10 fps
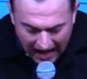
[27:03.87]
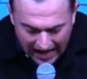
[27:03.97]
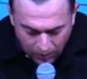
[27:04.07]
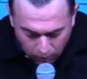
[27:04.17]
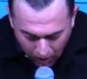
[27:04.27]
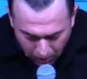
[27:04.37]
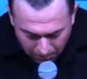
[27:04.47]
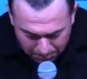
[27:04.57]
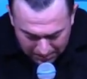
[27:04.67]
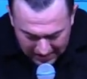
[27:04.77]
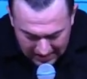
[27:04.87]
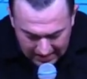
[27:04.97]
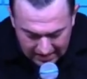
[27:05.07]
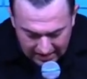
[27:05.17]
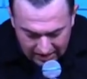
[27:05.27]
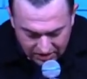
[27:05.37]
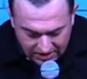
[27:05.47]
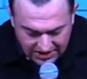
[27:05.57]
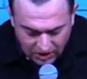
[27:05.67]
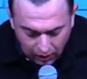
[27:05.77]
won't be
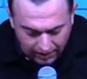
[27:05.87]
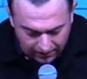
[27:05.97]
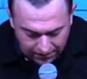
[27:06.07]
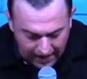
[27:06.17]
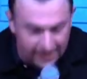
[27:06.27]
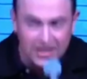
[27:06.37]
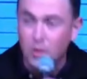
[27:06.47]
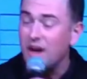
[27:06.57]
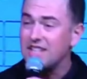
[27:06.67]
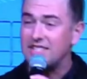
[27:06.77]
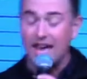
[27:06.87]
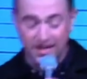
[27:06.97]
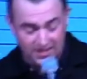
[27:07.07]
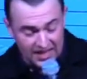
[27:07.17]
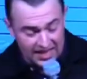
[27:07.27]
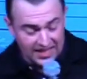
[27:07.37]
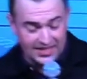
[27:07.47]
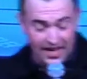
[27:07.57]
disqualified. This is what he says. He says,